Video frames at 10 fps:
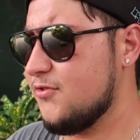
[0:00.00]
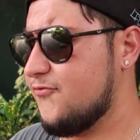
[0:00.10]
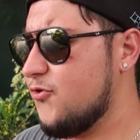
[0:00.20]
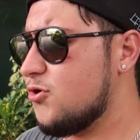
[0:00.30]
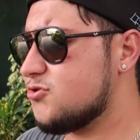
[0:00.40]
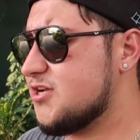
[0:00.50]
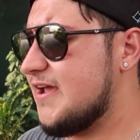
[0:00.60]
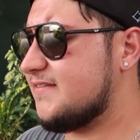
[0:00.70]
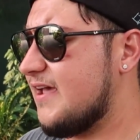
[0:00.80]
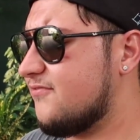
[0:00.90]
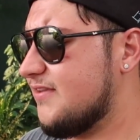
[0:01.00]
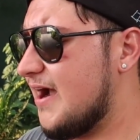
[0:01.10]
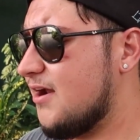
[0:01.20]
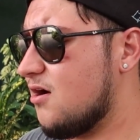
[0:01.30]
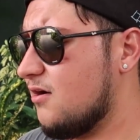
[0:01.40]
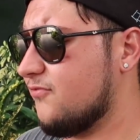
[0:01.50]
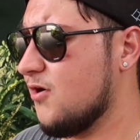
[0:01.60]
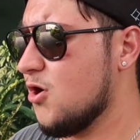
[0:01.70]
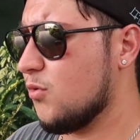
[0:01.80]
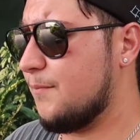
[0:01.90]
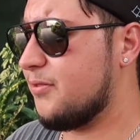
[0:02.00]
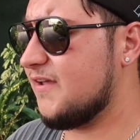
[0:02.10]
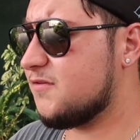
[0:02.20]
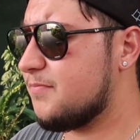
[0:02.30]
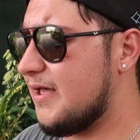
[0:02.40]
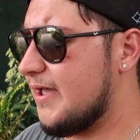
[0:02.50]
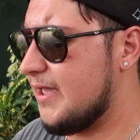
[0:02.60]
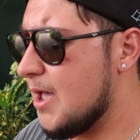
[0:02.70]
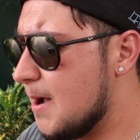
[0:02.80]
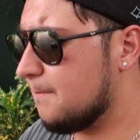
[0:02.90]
The voodoo chants have died off, replaced by